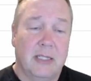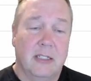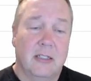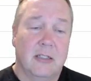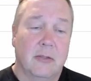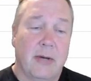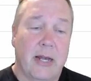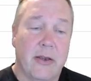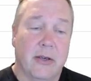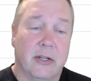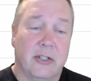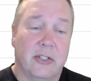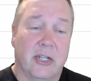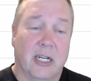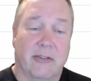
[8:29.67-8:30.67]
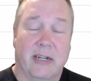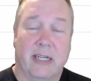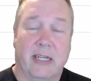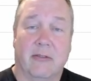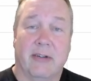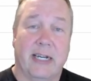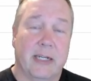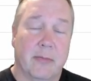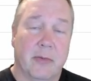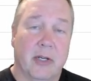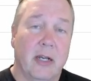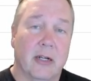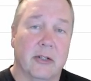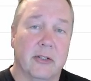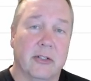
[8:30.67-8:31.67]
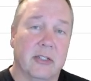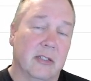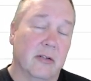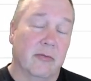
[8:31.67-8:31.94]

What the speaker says: this is the way you can generate random colors into the